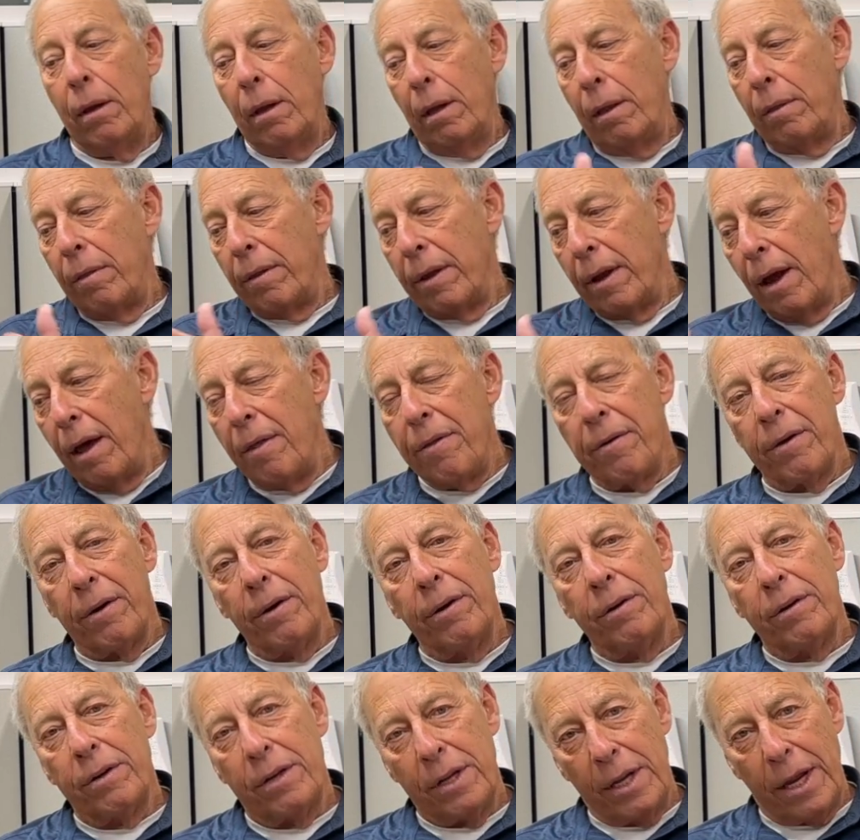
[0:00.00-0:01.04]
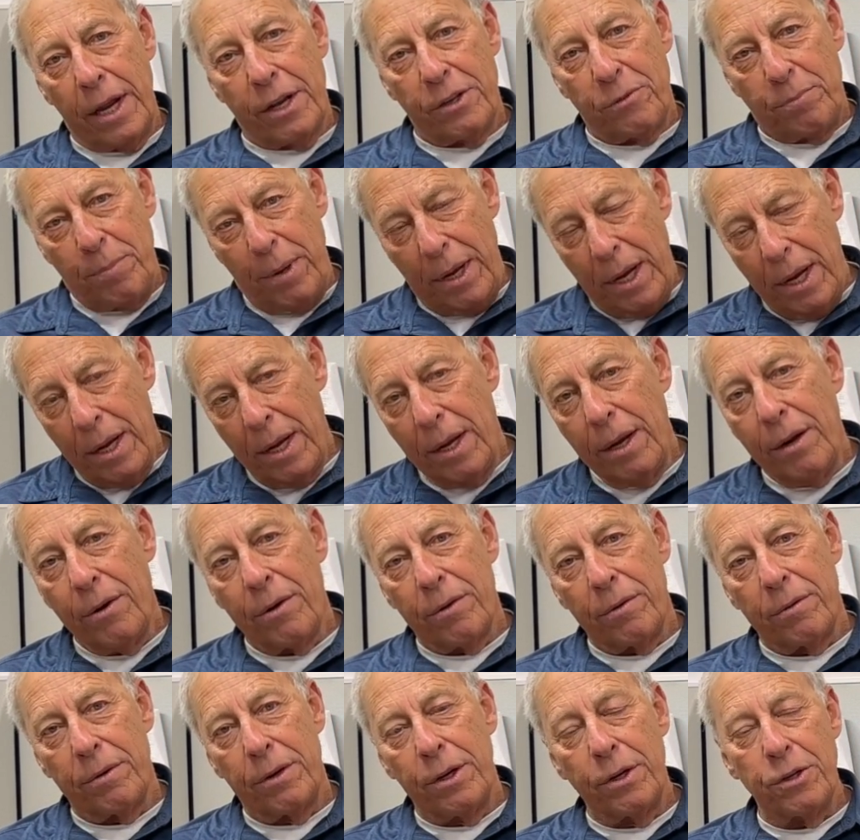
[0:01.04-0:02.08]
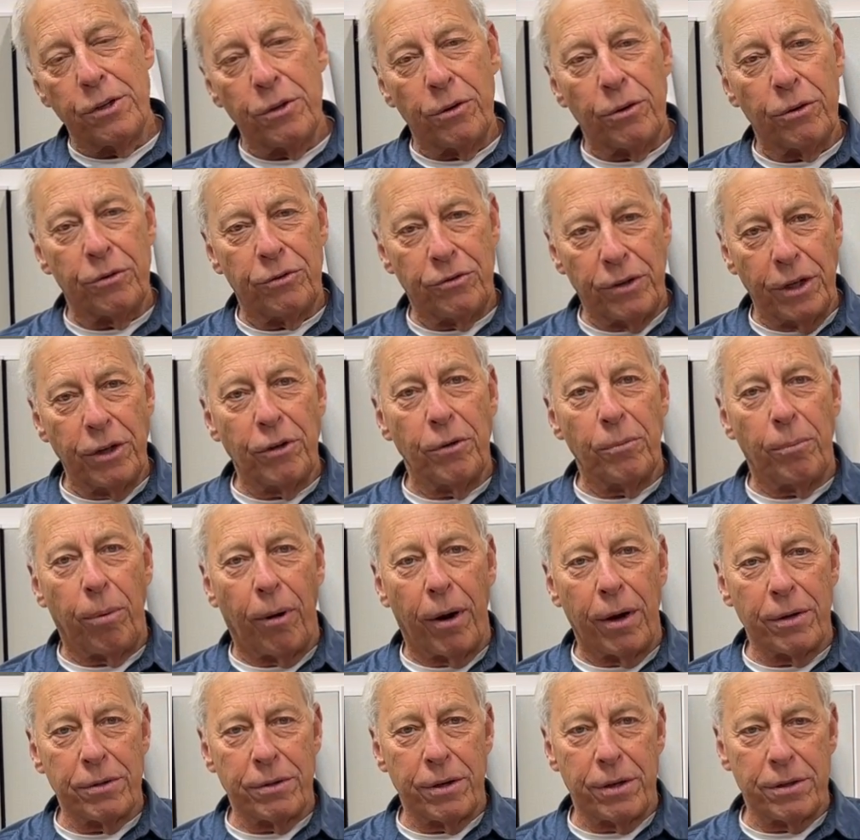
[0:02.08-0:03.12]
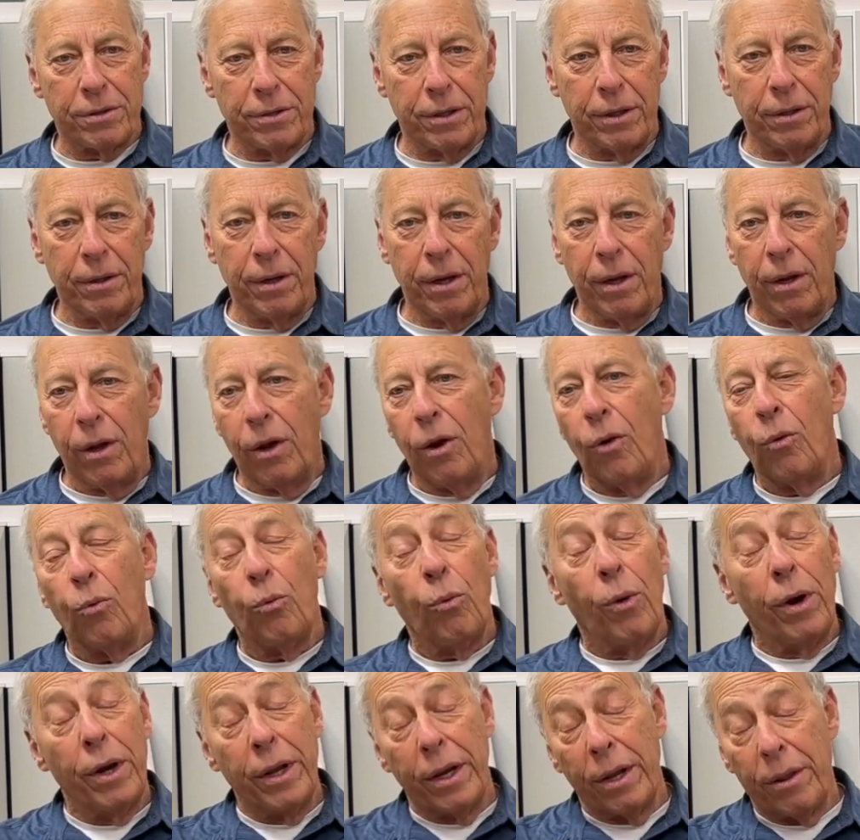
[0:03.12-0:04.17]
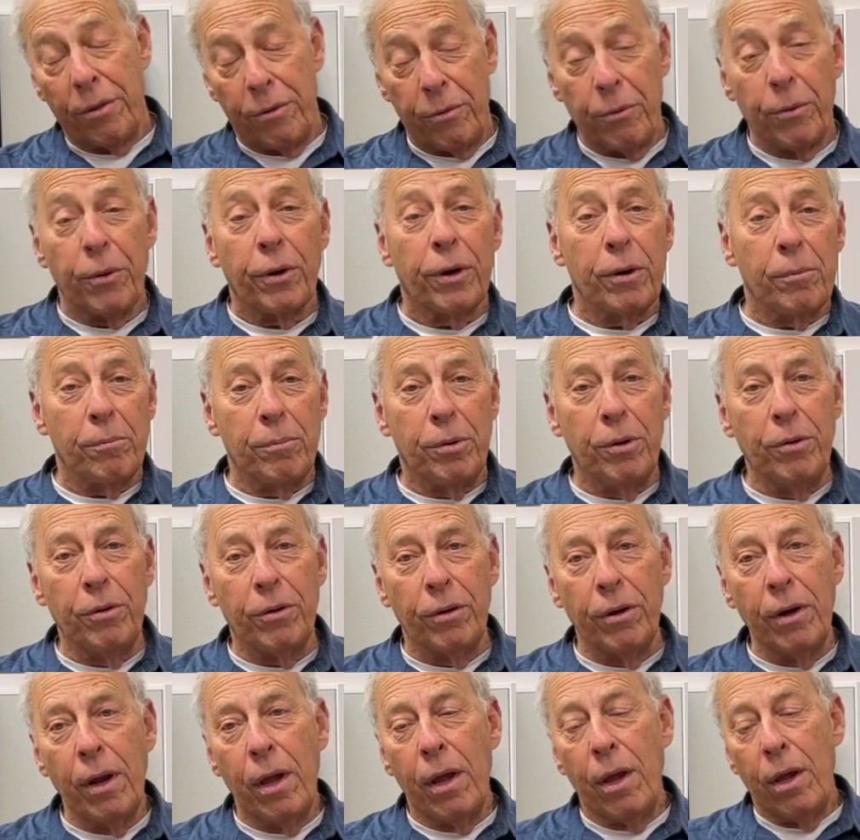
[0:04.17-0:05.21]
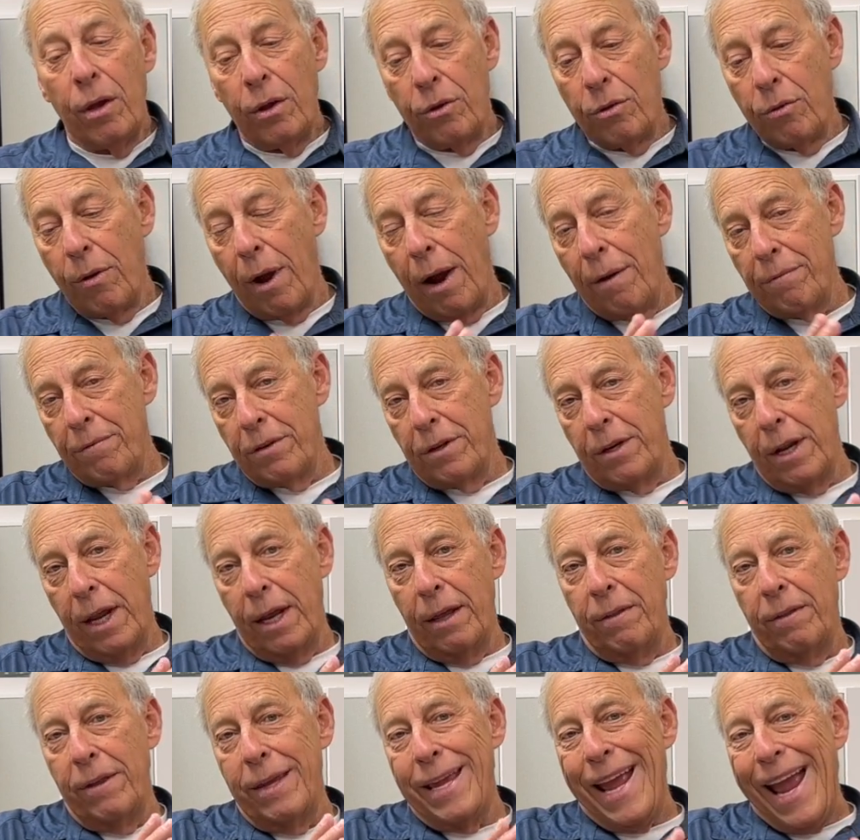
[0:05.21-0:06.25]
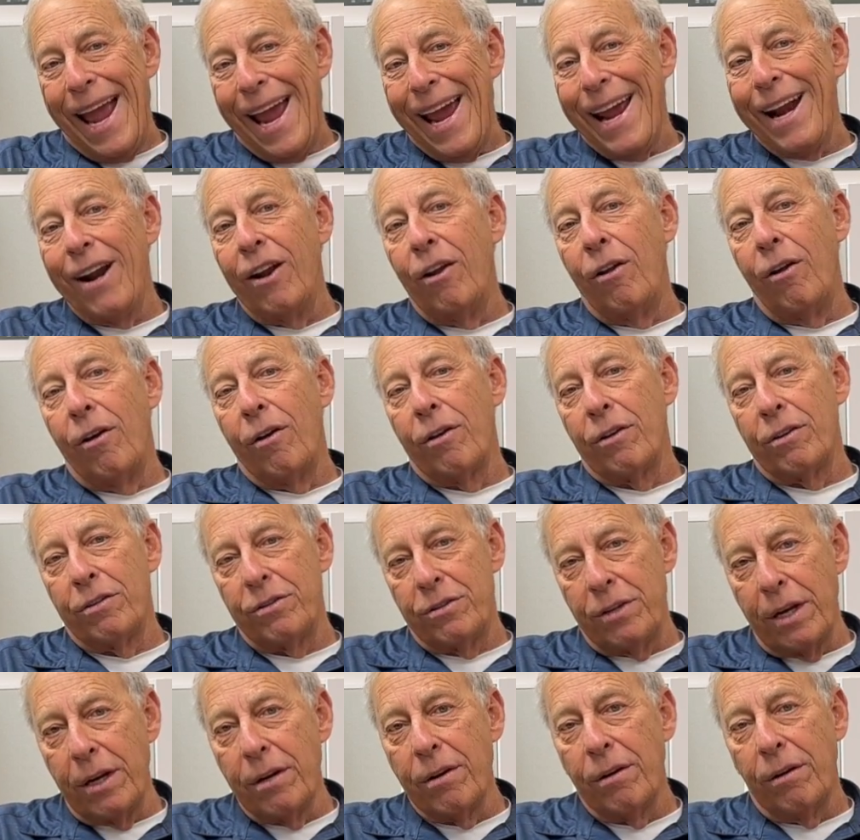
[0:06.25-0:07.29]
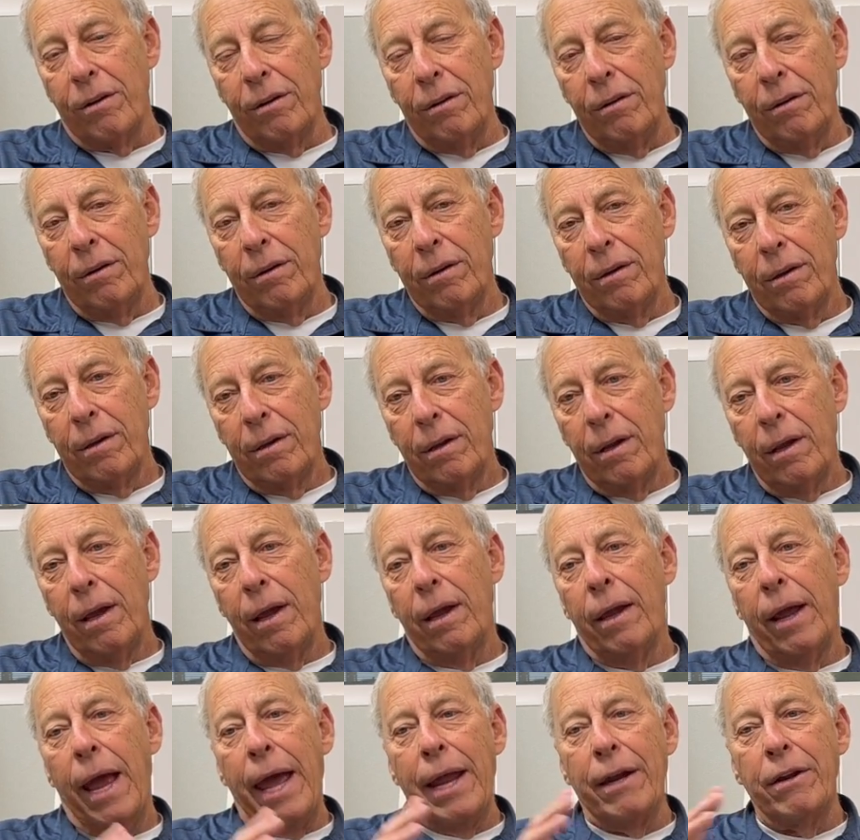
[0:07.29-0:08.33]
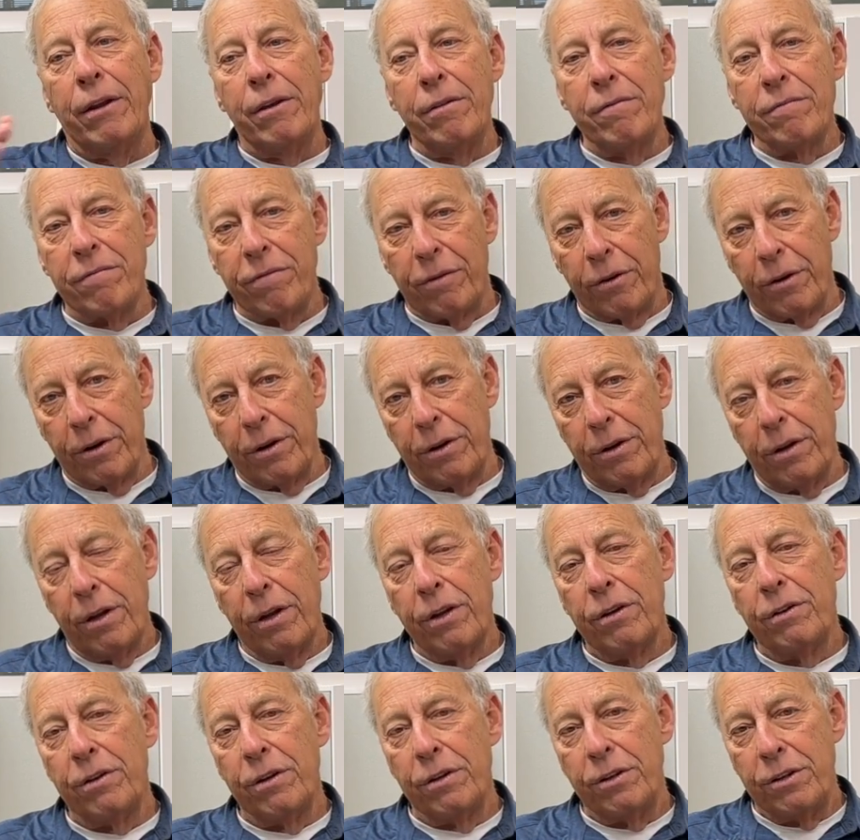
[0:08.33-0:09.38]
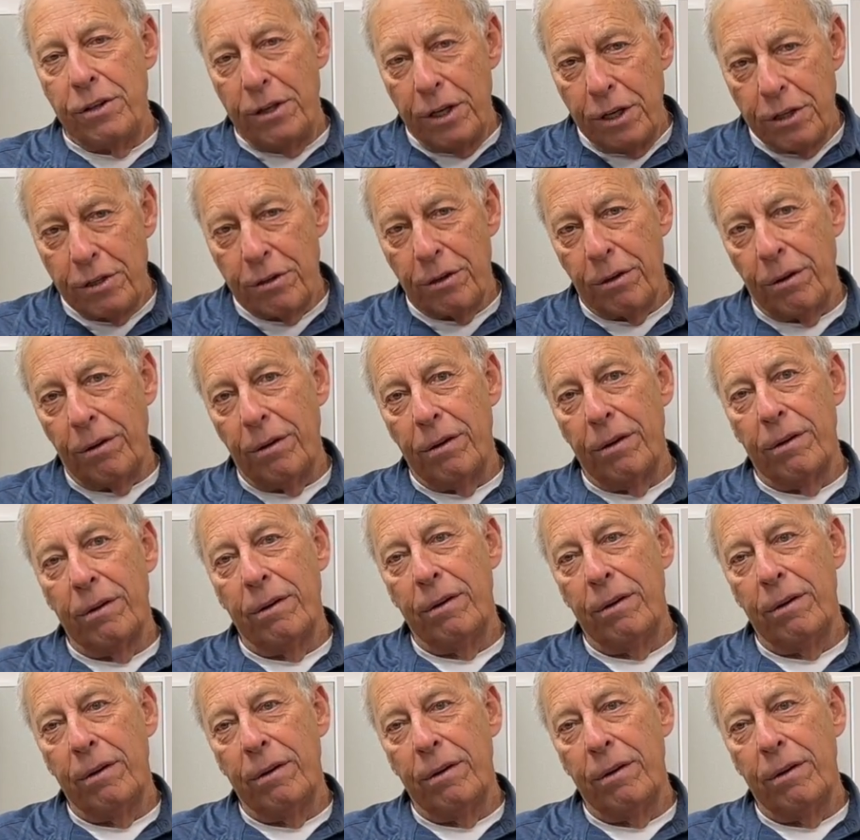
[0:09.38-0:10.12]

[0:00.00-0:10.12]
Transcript: and the other, DSP or digital signal processing, running it through a computer, you have to take the analog signal and convert it to digital.